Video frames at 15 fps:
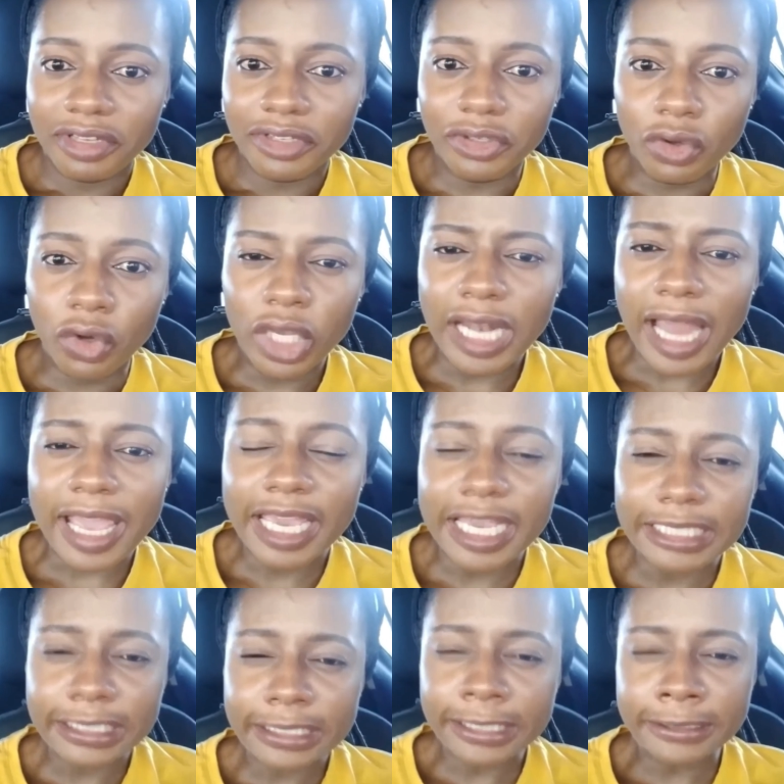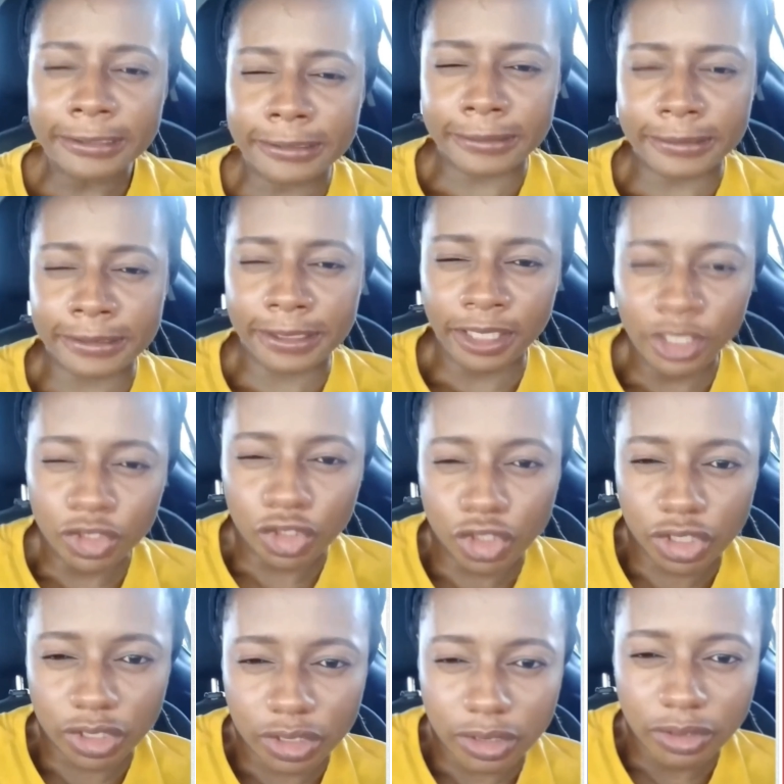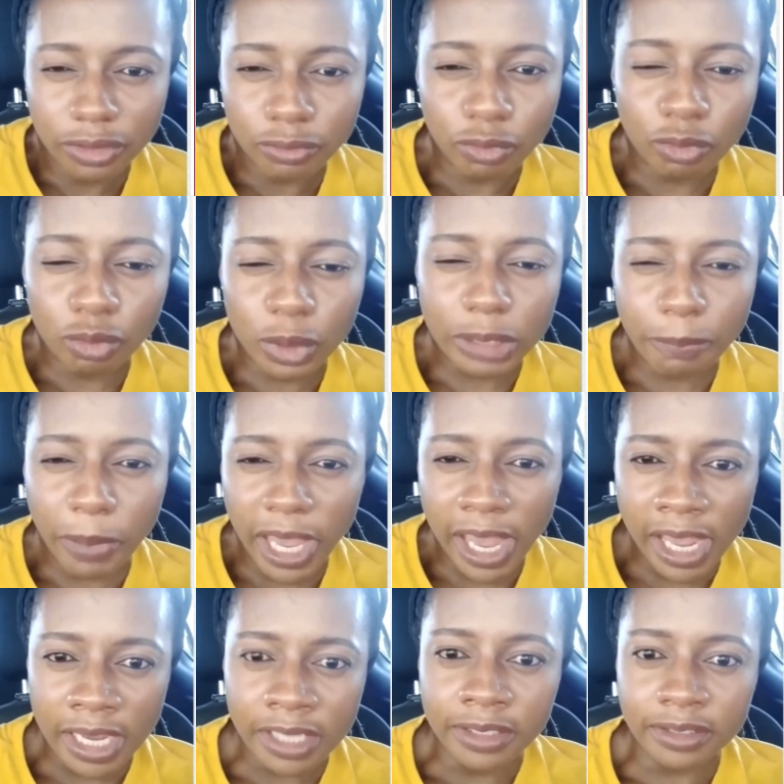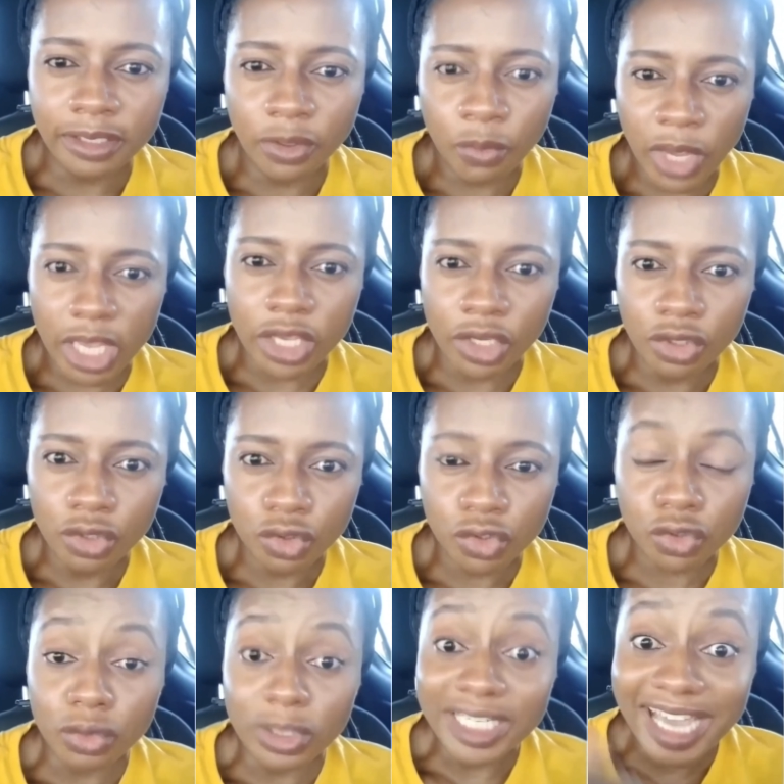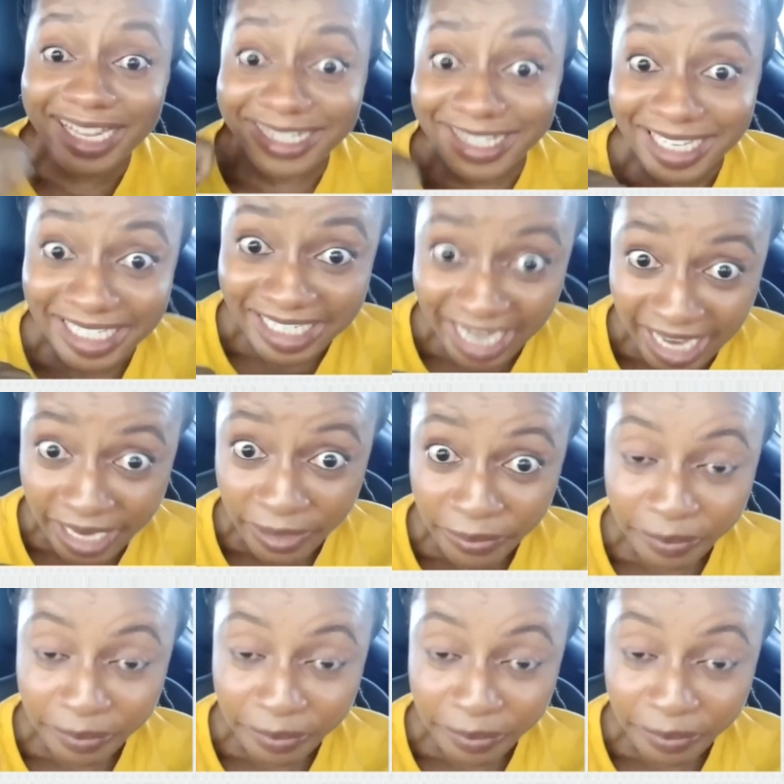He didn't cinch with pain the way he used to yesterday.